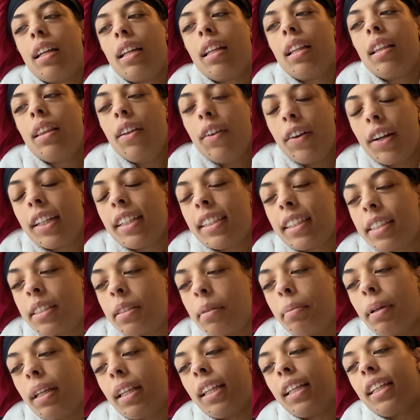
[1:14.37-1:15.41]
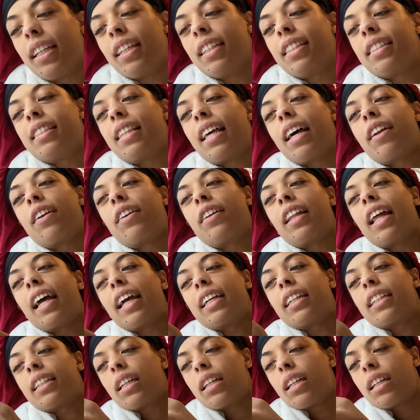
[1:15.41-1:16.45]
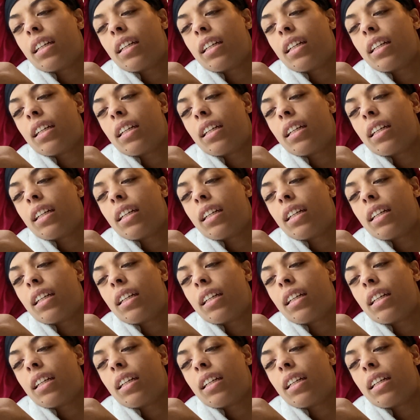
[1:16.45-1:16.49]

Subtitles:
learning disabilities that are like